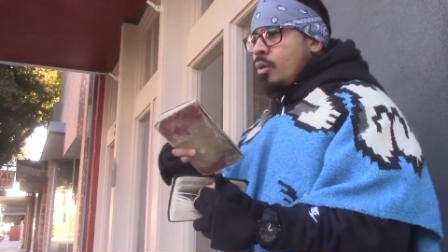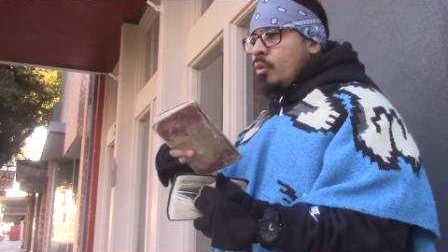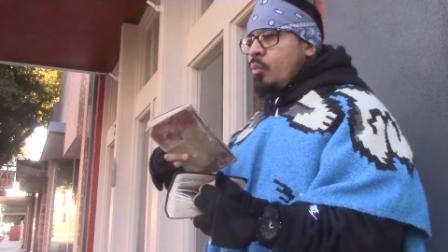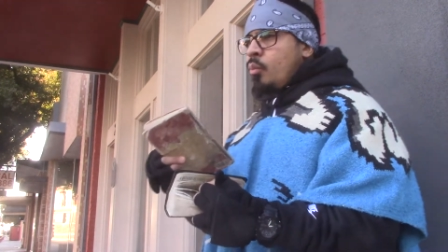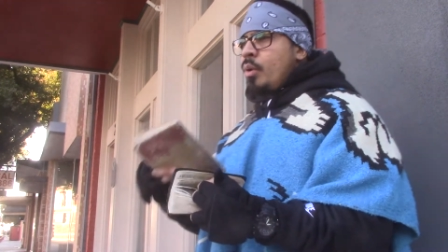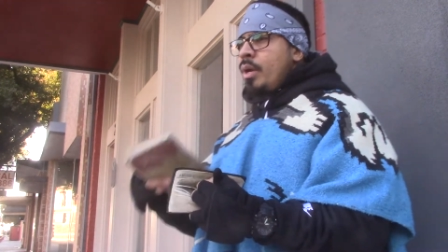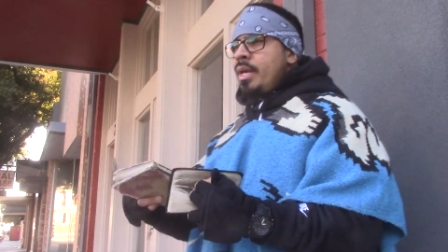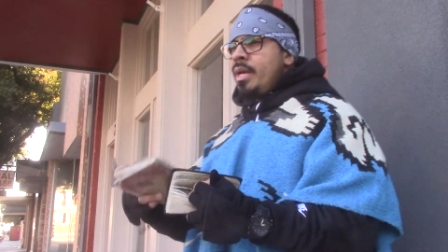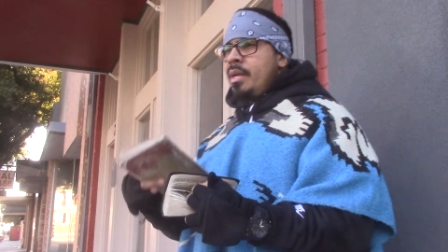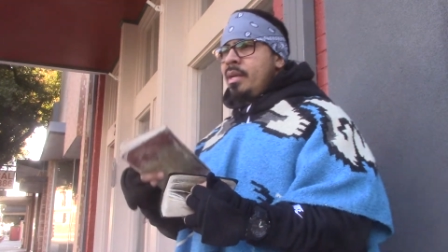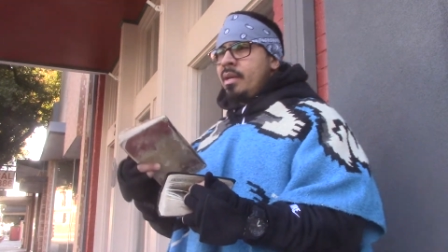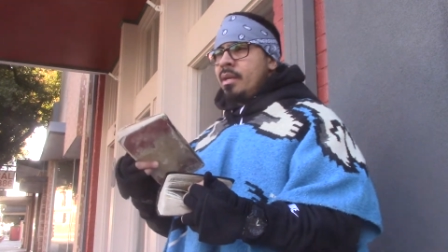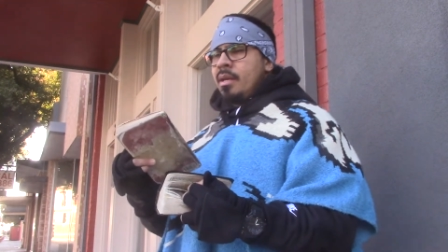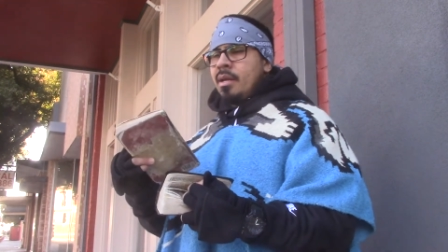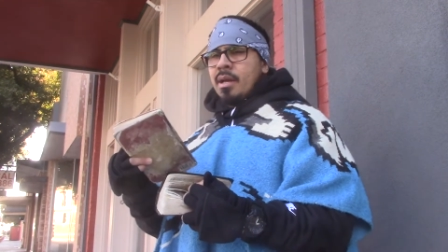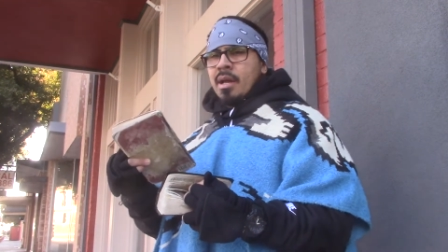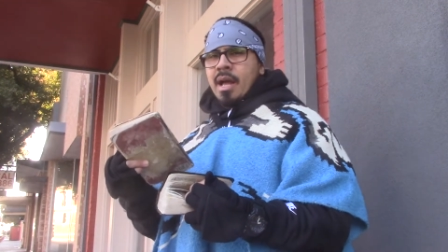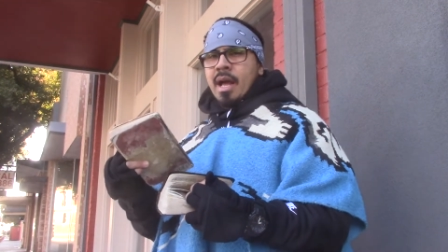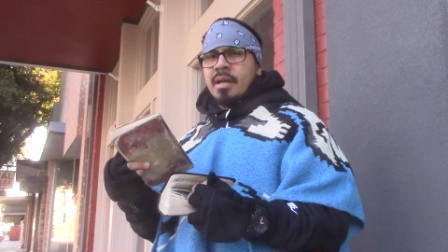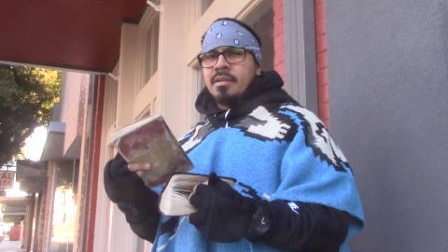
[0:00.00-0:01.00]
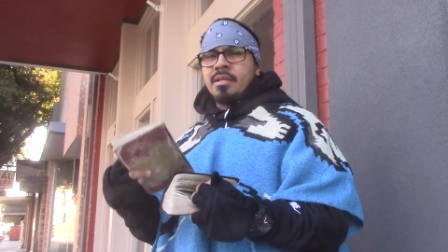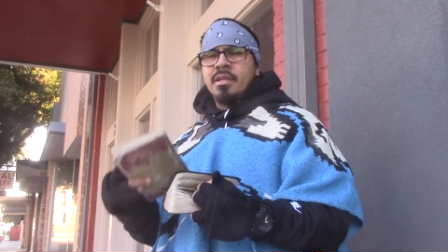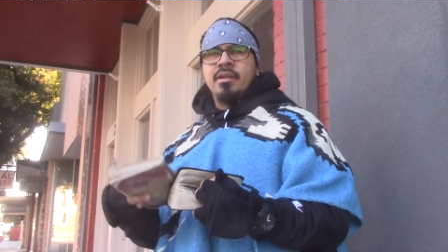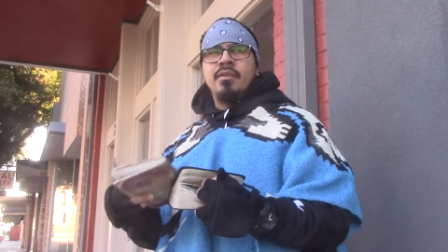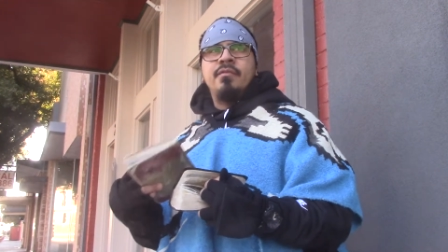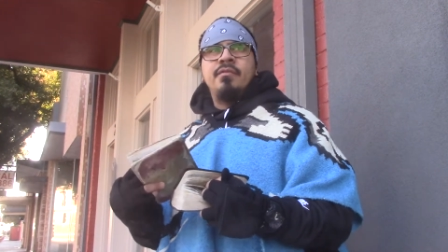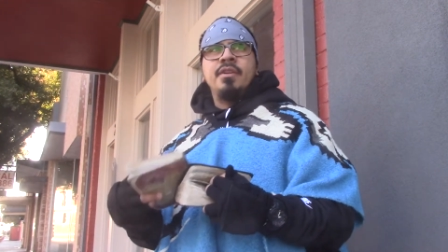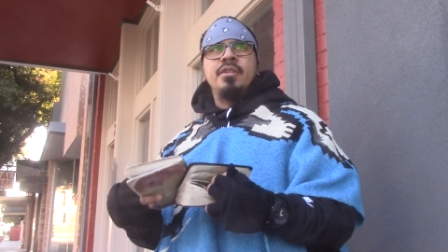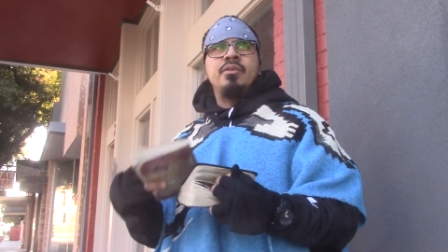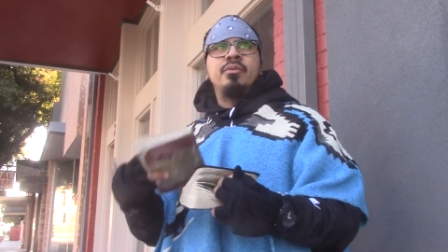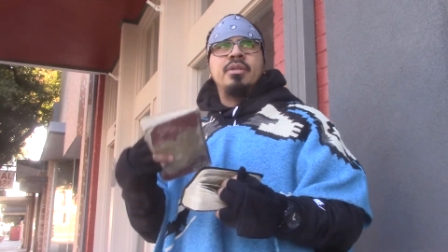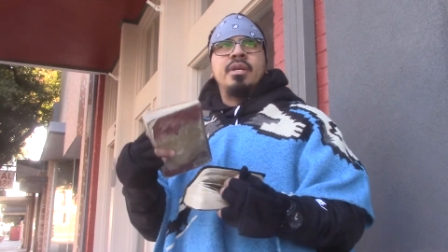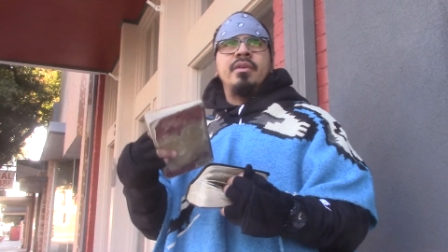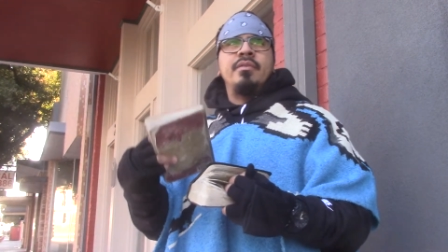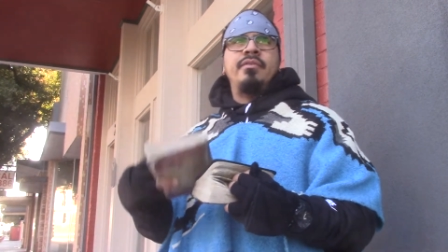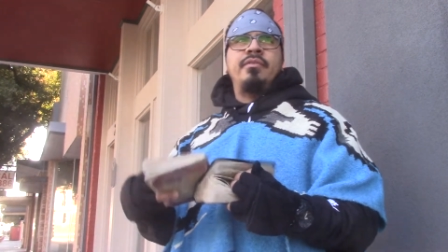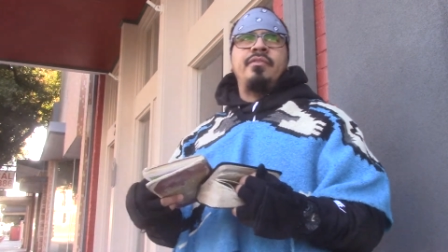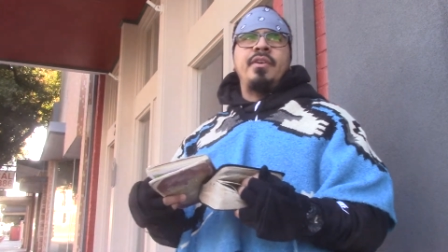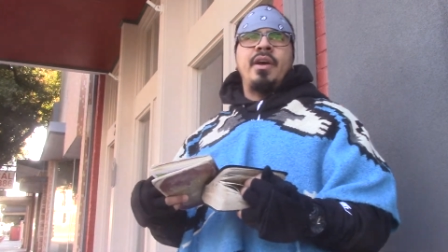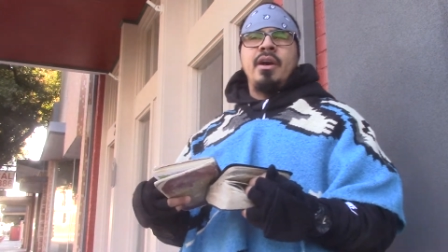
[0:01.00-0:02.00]
we as individuals
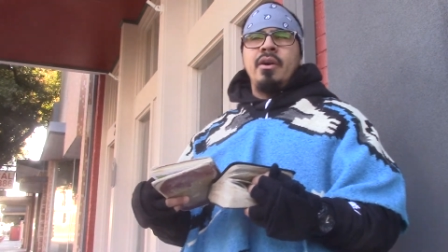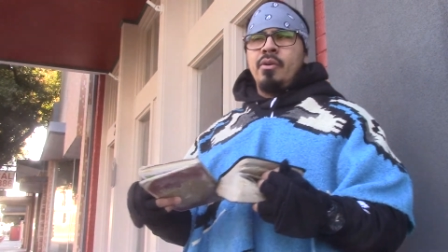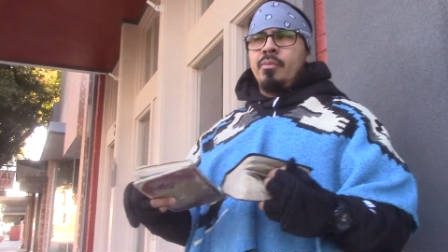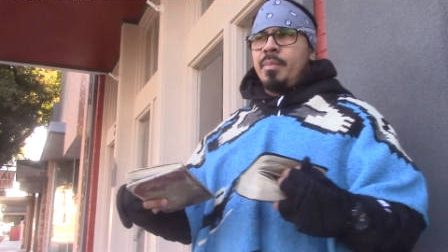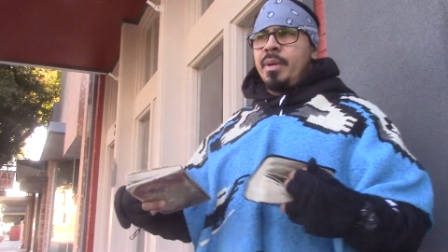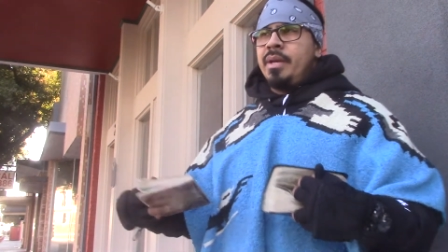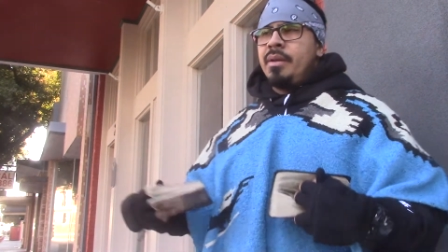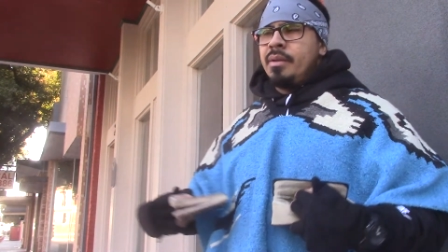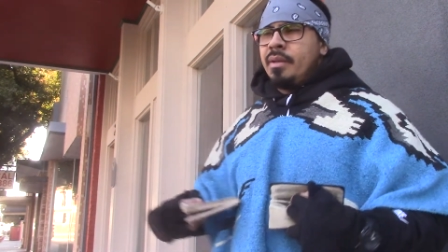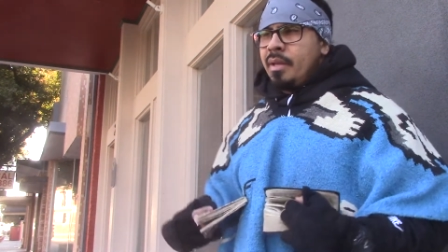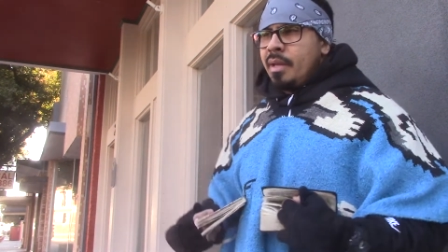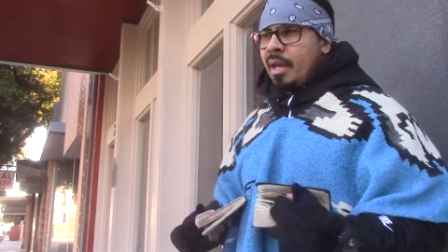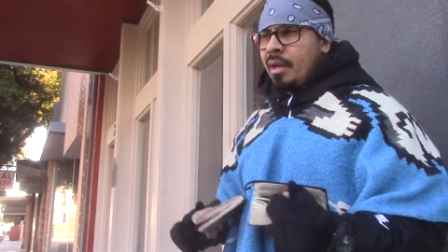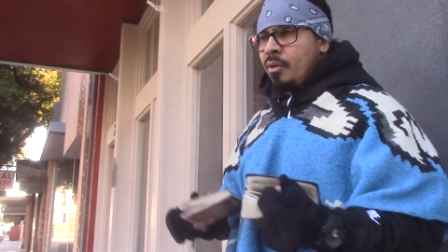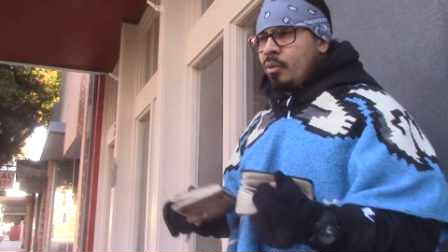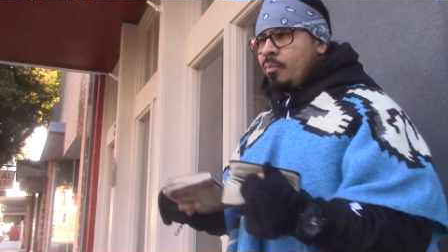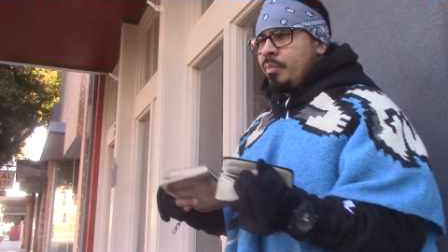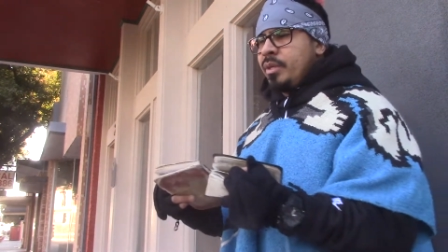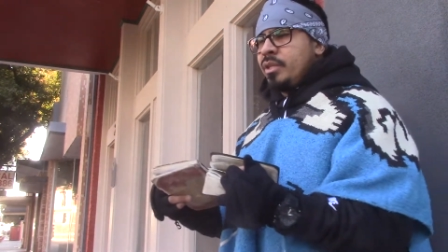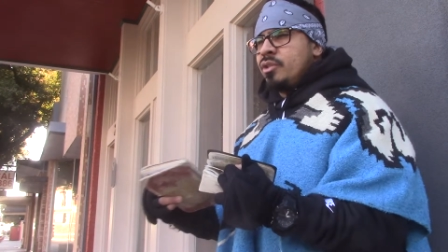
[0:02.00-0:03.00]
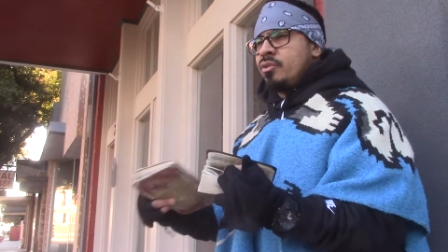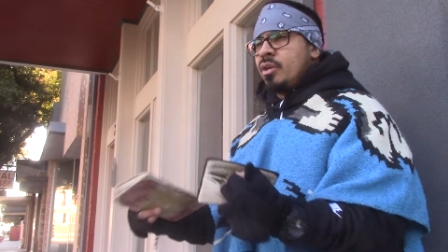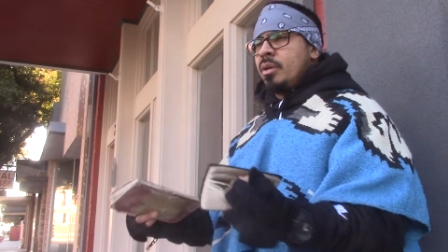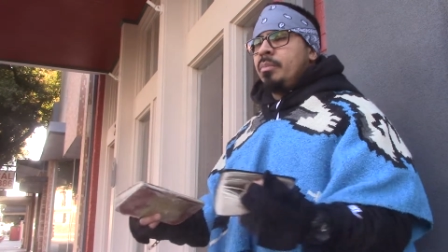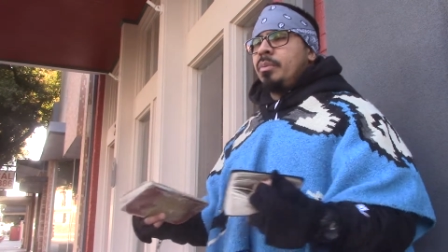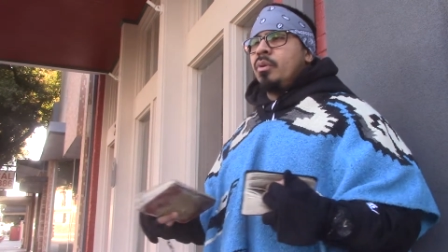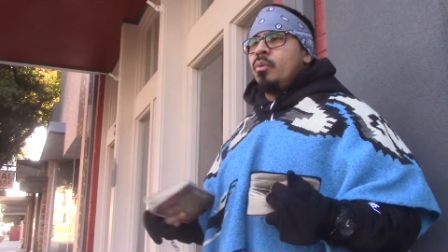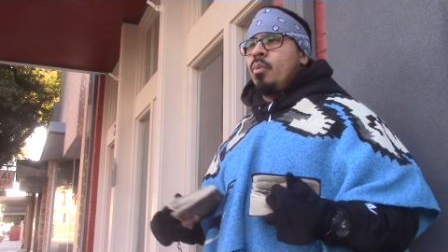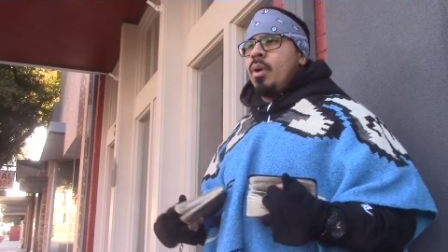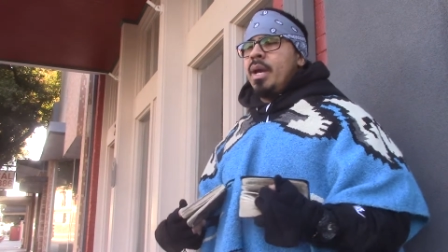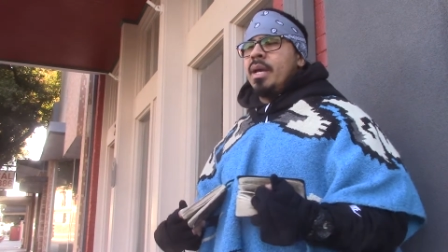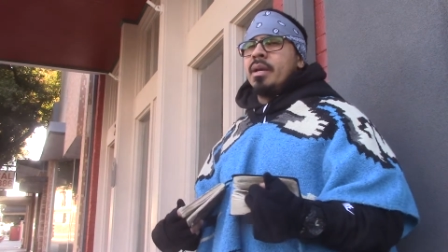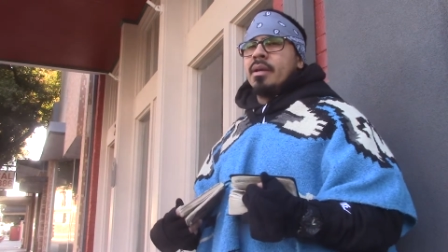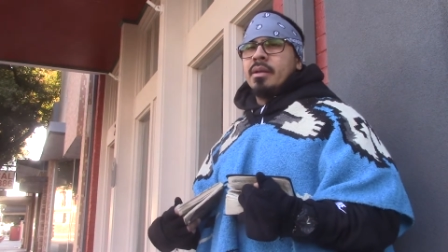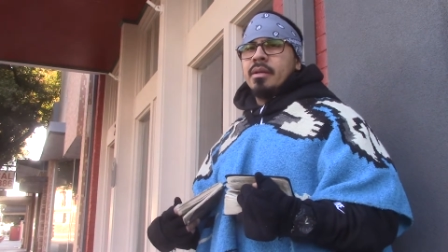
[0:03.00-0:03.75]
can fail, man, and it will be stripped away.